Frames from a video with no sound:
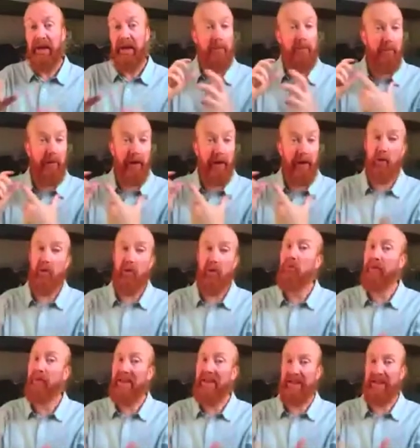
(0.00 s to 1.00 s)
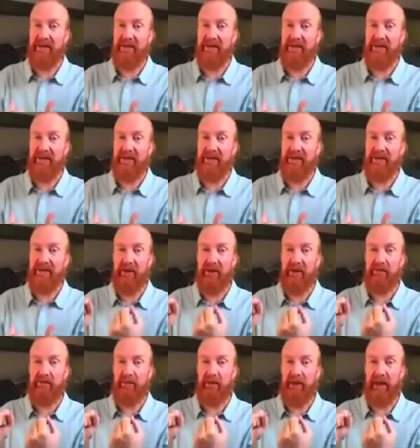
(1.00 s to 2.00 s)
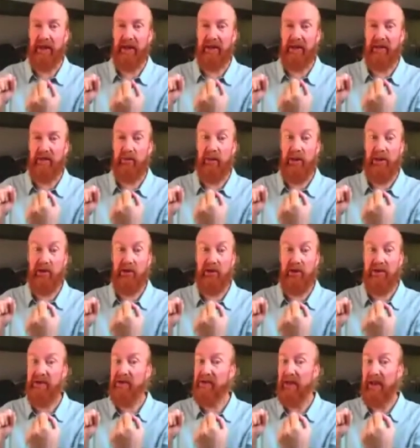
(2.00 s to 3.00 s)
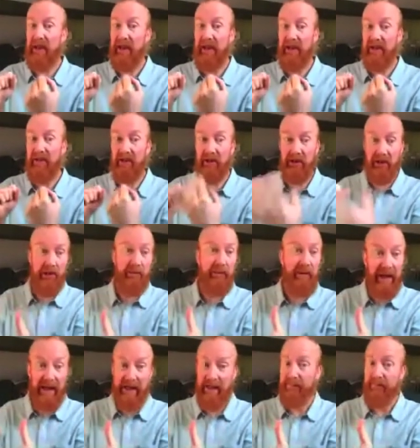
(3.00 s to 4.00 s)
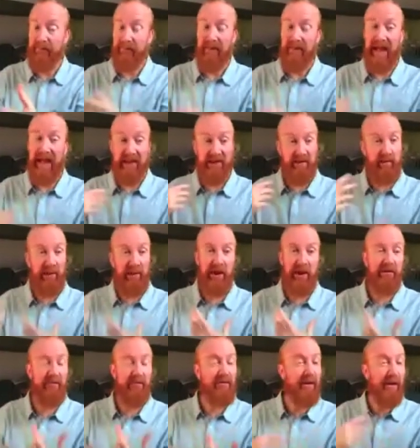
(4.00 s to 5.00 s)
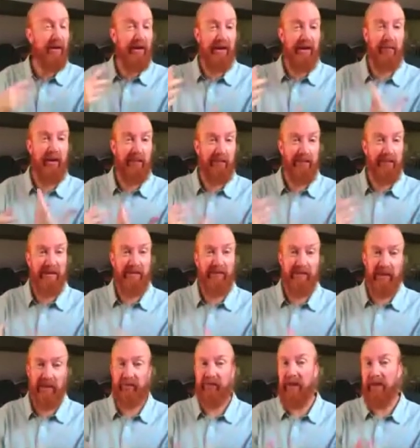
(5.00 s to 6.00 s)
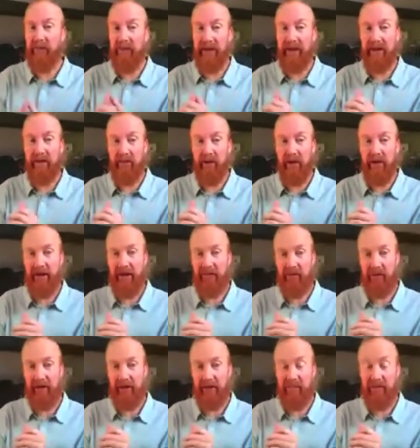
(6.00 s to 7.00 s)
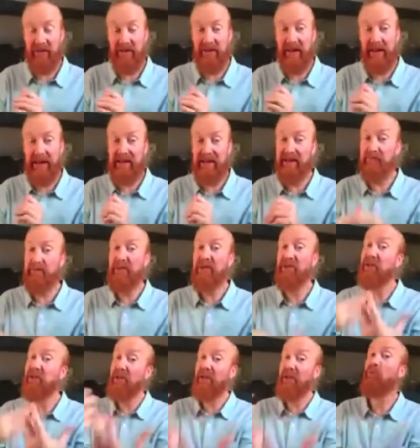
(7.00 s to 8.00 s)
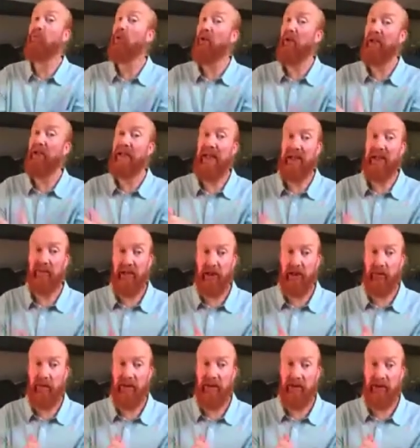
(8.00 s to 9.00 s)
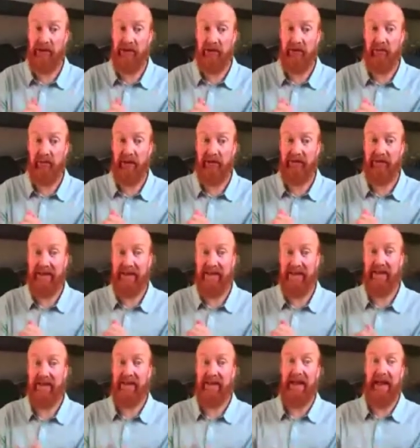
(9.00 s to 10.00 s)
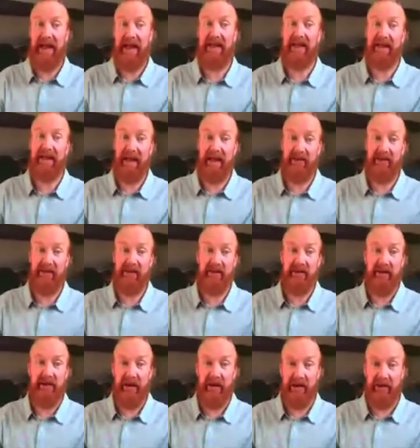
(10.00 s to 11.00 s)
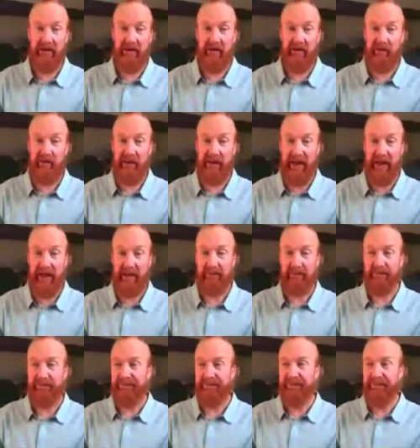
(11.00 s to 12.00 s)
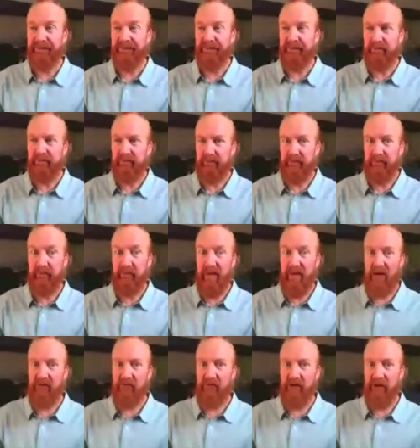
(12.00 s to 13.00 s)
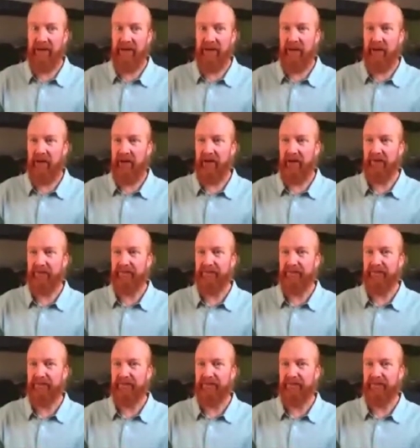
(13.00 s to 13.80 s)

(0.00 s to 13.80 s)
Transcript: By all means, start putting questions in the Q&A as we go. There might be some stuff that I pick up live during the presentation, but certainly we'll kind of get to any questions and queries at the end as soon as we can. Righty-ho.